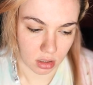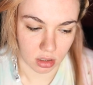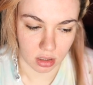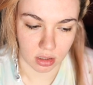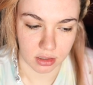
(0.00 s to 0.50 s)

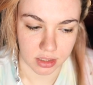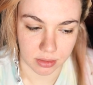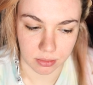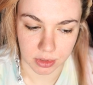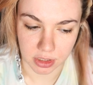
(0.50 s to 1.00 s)
the thing that's
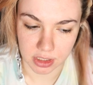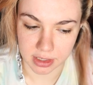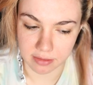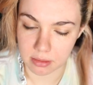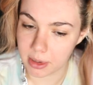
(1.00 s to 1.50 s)
like really
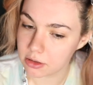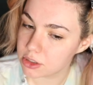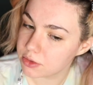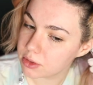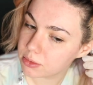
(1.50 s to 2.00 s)
tough about
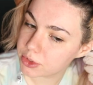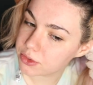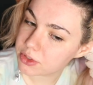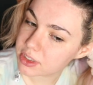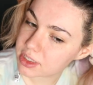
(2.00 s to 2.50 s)
doing
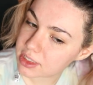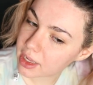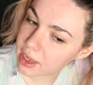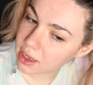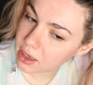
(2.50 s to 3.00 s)
roots is
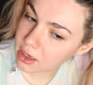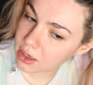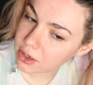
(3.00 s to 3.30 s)
that